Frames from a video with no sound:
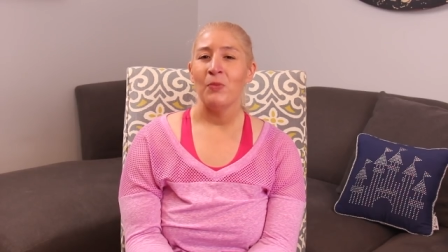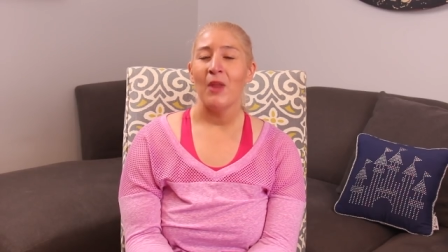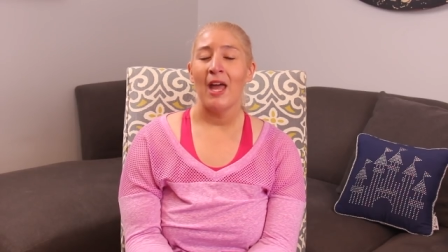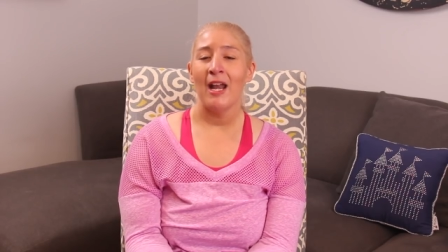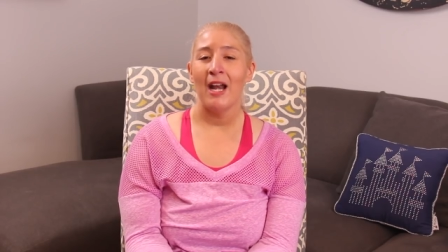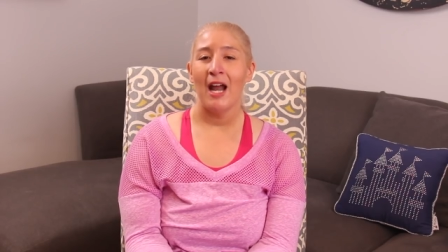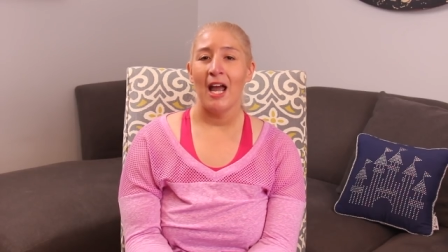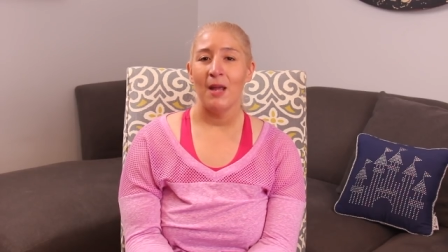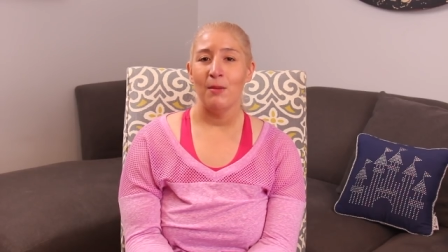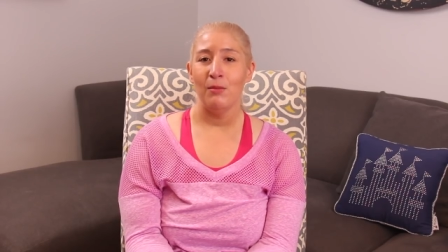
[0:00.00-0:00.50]

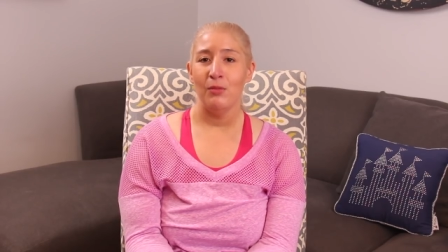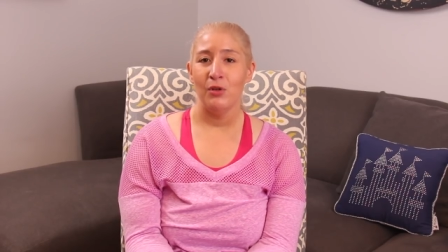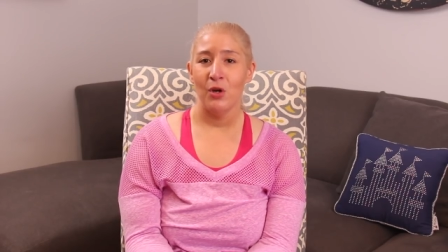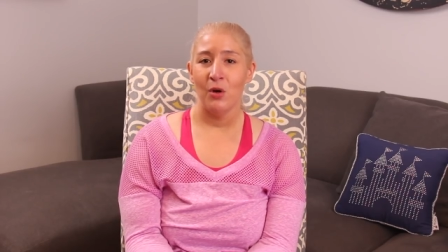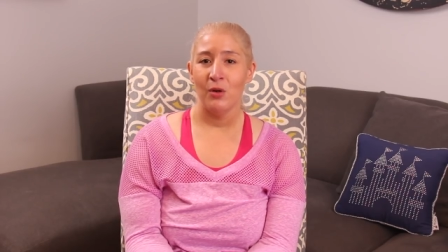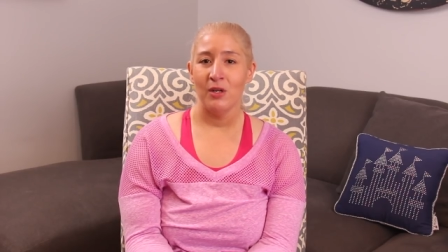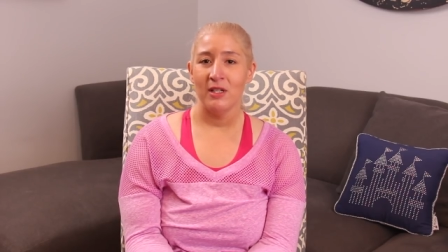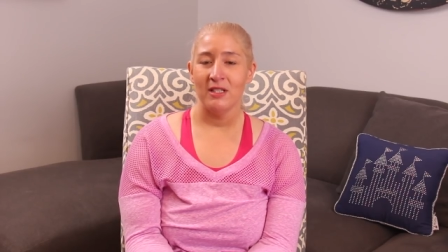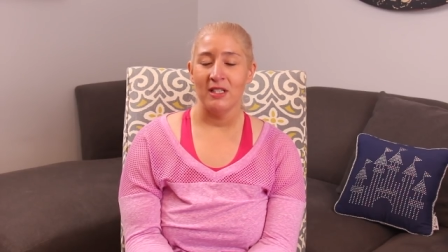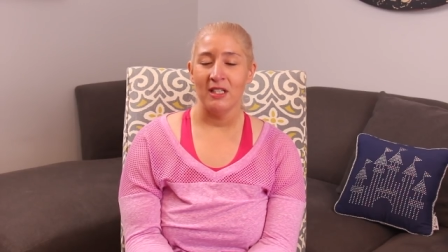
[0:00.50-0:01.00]
and I'm
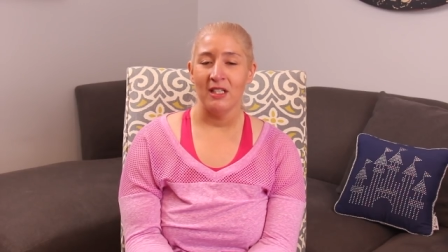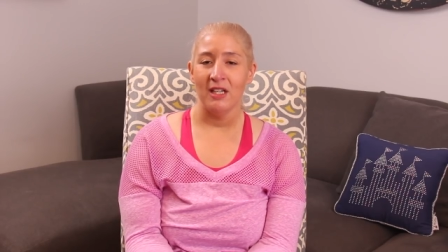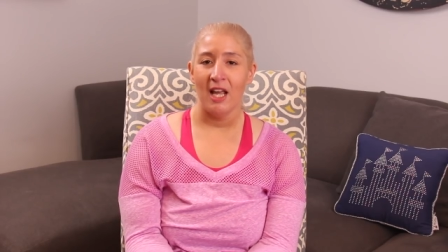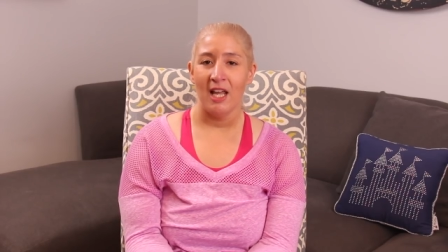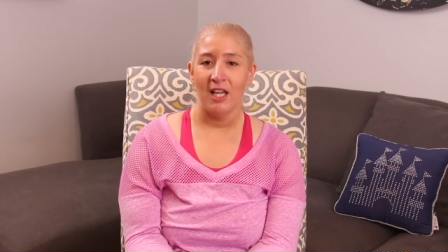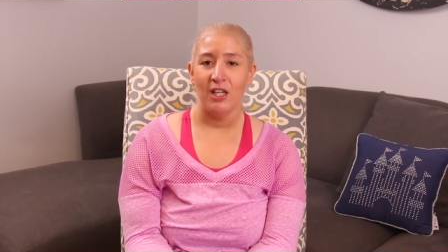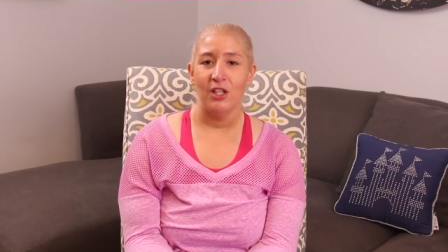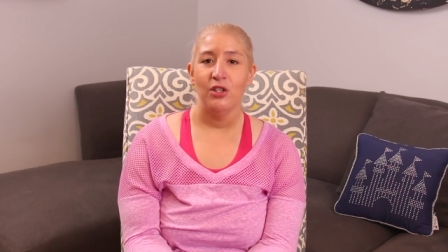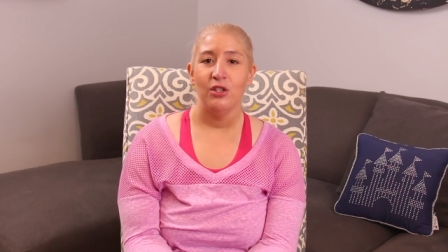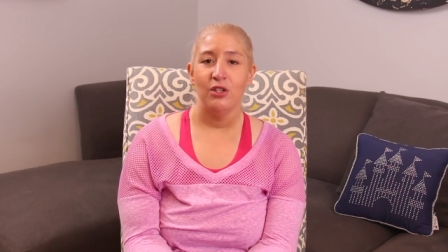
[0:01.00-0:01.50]
noticing
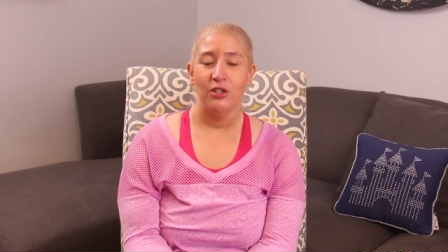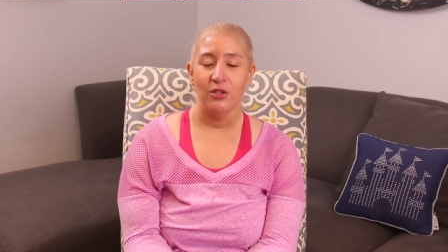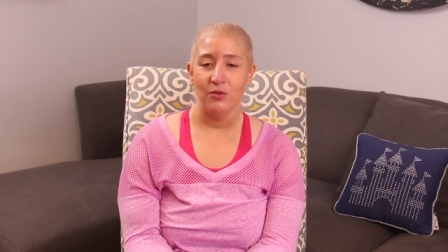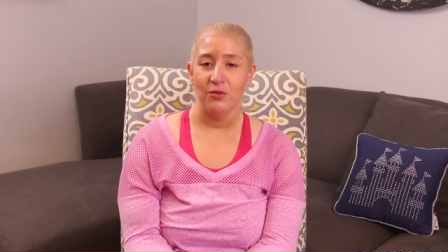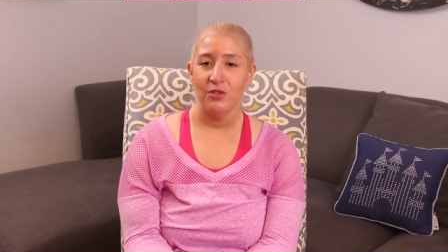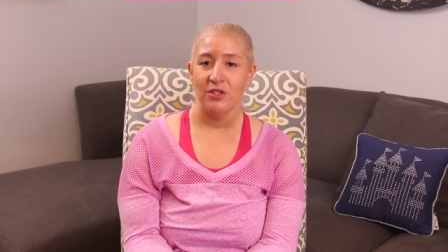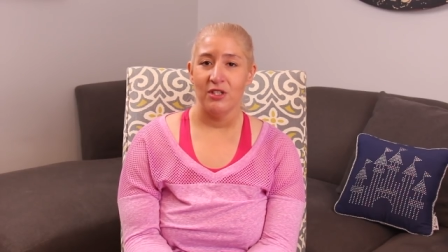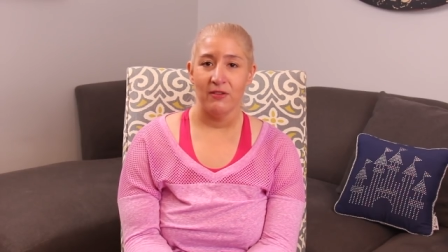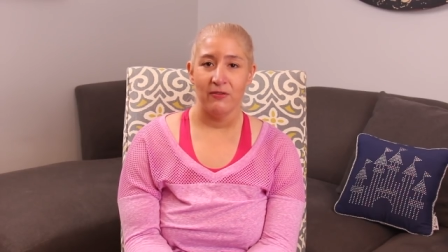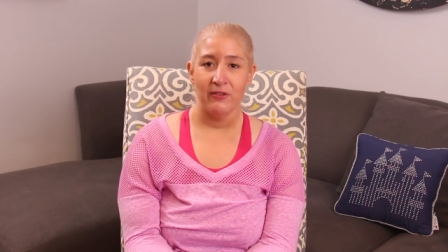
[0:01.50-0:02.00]
a
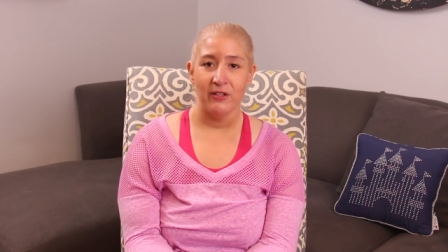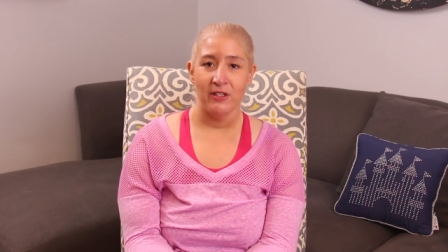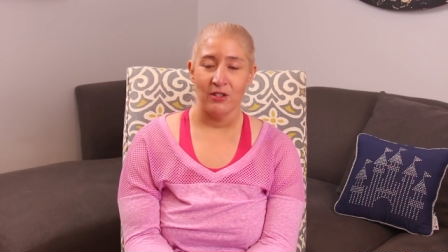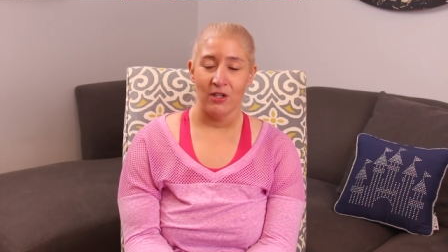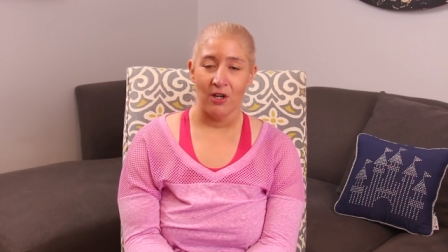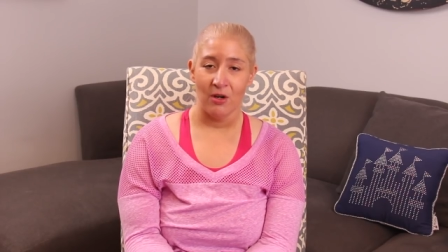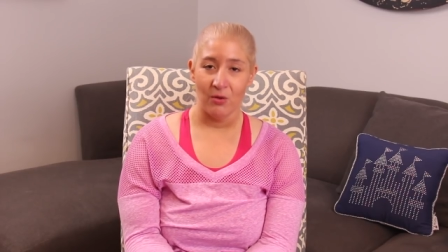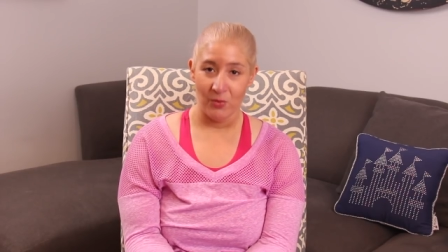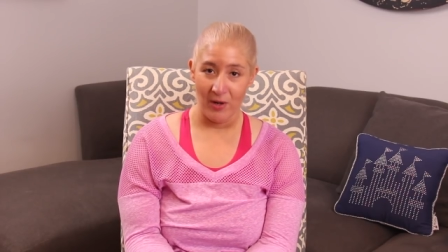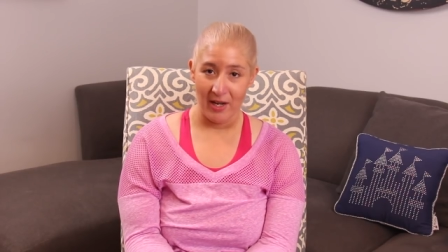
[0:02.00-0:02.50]
huge difference
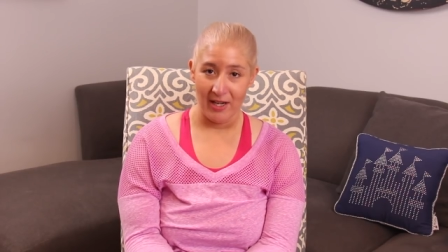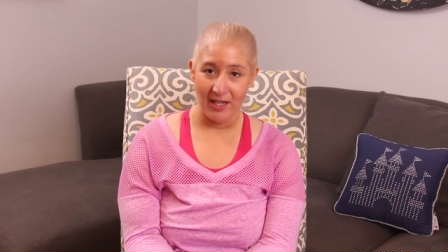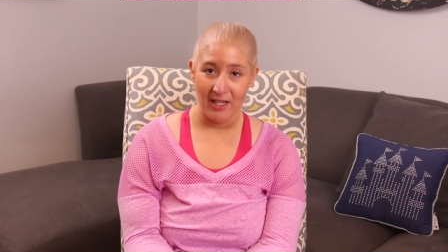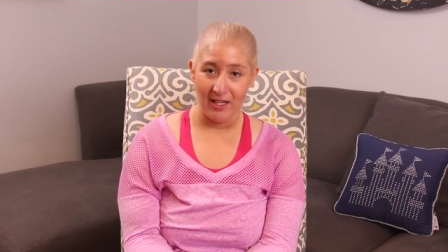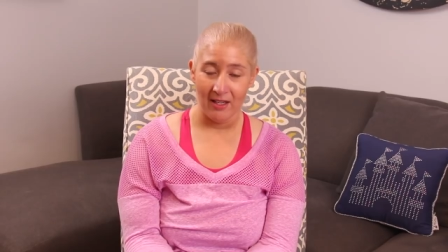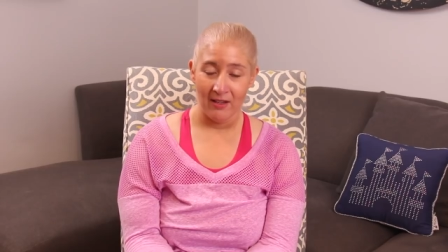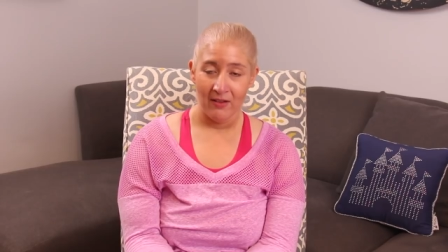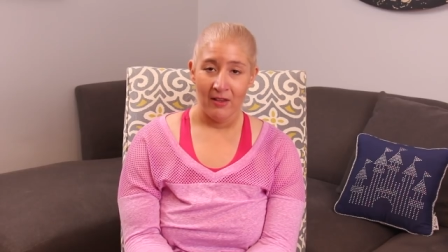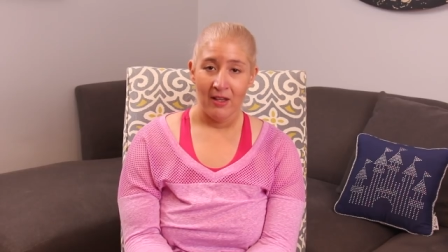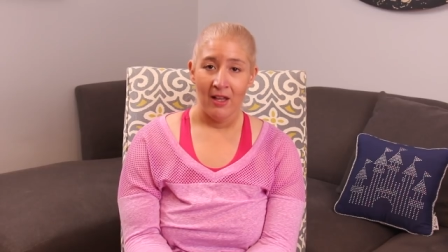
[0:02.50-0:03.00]

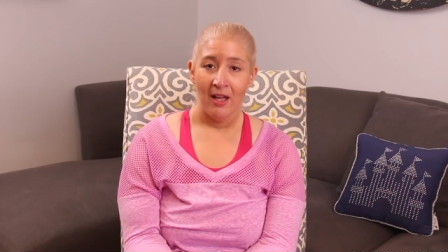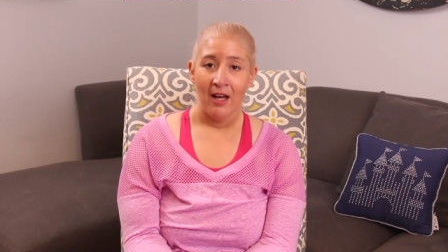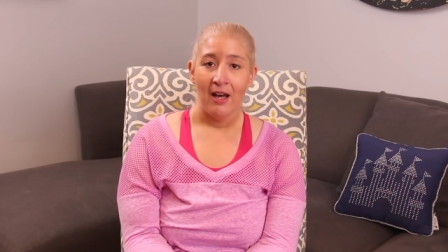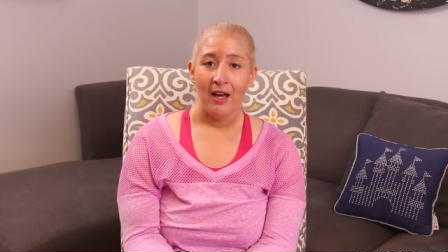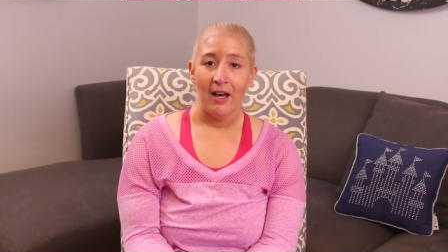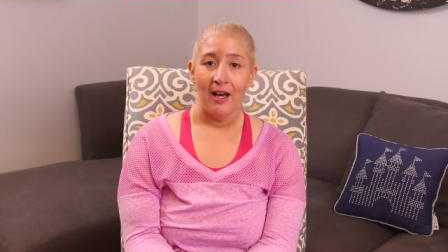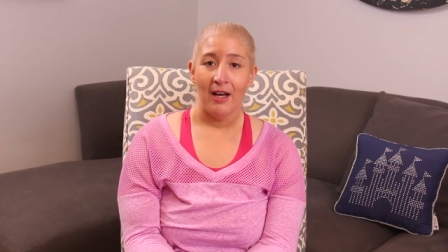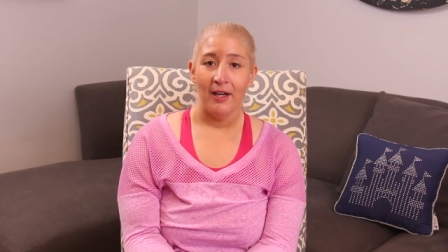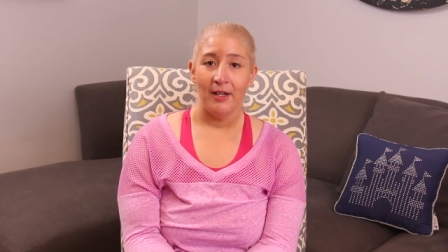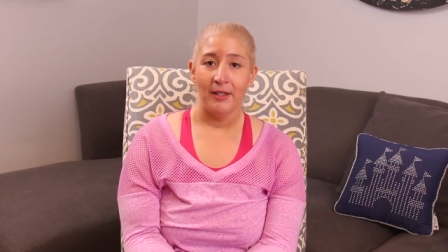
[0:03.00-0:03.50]
already.
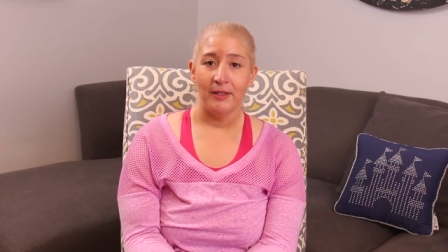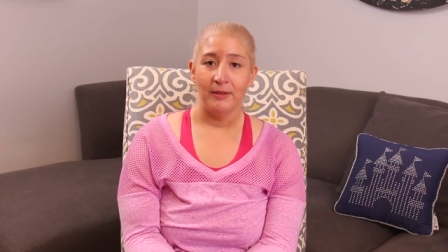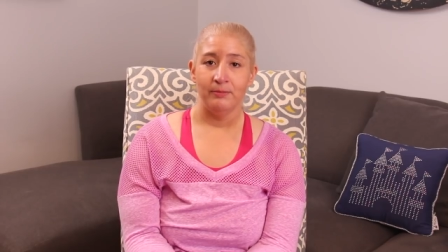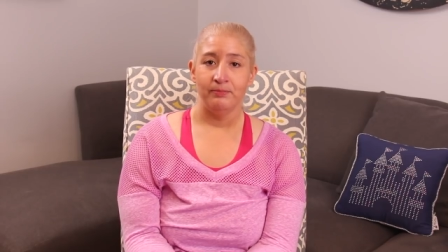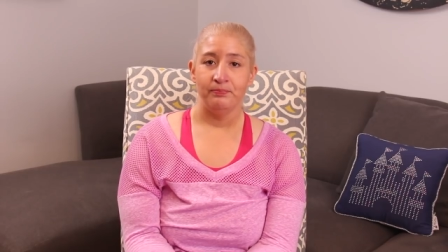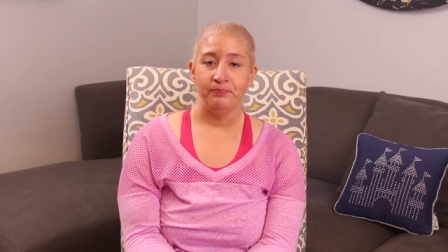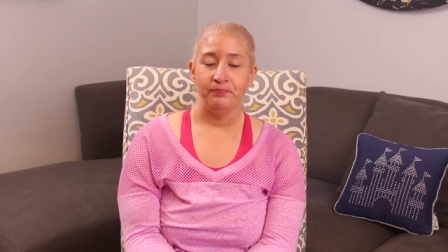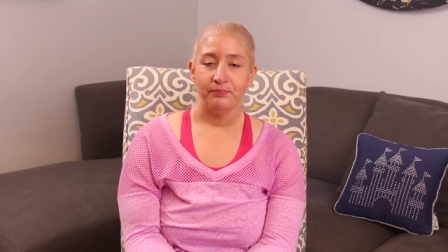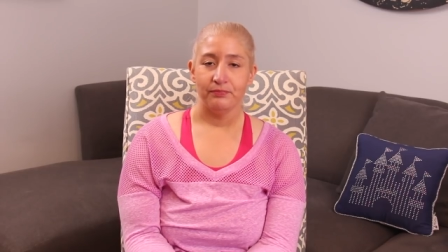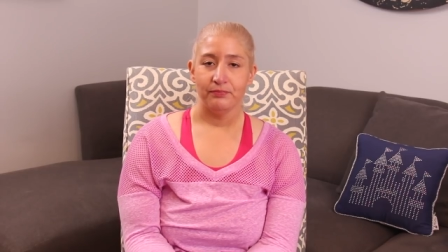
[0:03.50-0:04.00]

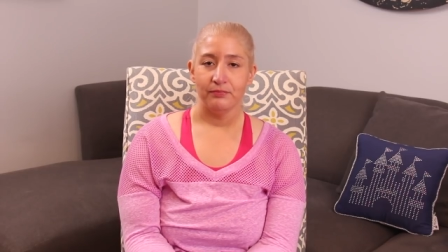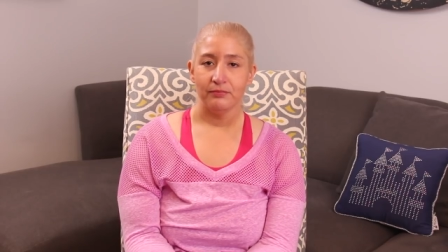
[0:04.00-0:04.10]
Um,